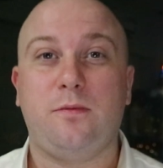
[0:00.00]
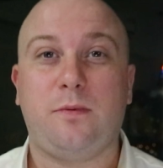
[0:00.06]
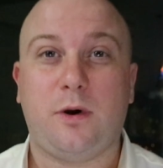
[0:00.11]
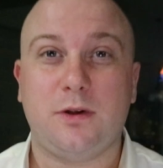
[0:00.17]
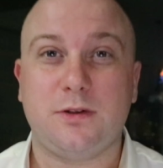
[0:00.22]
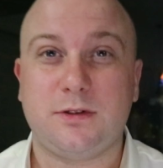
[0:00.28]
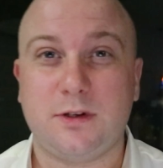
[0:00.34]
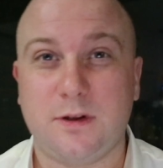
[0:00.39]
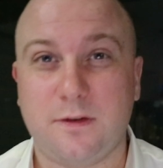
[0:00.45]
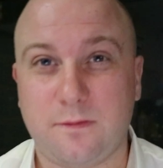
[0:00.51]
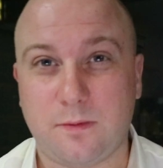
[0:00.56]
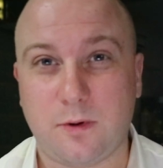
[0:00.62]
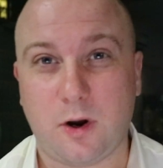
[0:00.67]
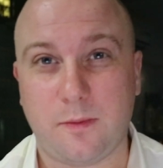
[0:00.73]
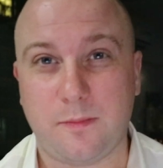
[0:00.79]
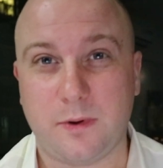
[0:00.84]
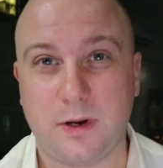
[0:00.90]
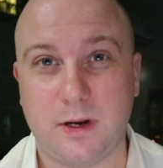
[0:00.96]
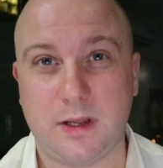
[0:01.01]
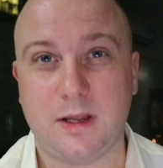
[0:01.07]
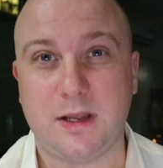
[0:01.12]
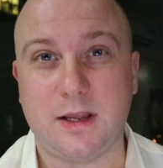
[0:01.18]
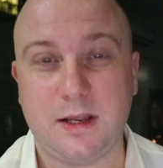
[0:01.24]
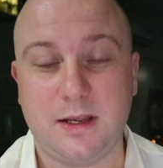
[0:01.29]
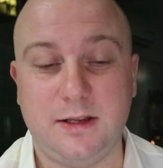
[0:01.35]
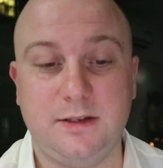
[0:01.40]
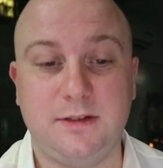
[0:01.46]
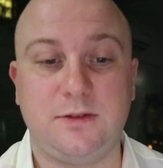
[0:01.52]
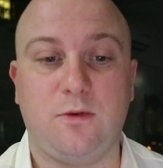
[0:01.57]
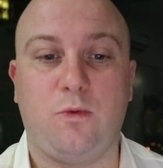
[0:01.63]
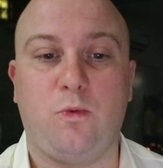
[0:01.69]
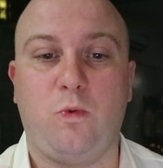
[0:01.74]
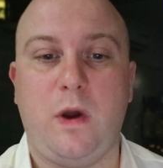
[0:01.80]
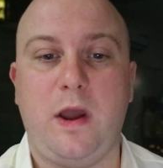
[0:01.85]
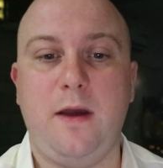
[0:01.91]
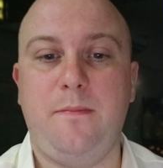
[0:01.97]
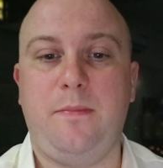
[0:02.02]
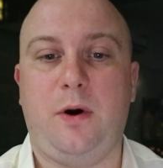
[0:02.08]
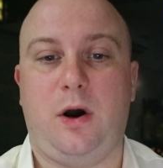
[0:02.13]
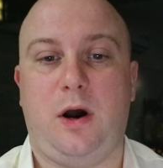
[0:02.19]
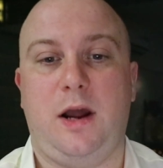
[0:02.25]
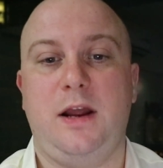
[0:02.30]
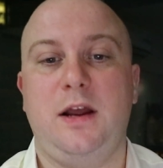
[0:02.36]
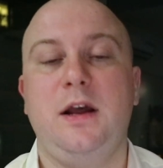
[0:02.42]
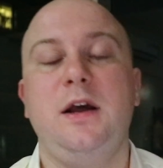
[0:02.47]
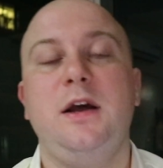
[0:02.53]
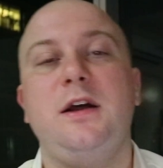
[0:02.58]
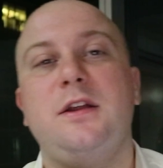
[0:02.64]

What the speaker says: positive property is whereby